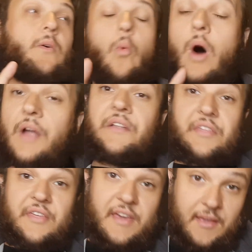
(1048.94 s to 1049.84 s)
One
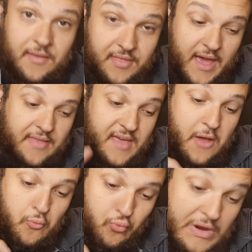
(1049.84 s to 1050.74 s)
thing that
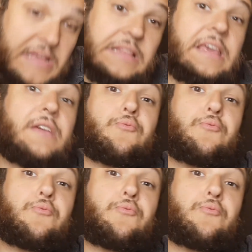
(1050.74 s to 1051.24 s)
they really,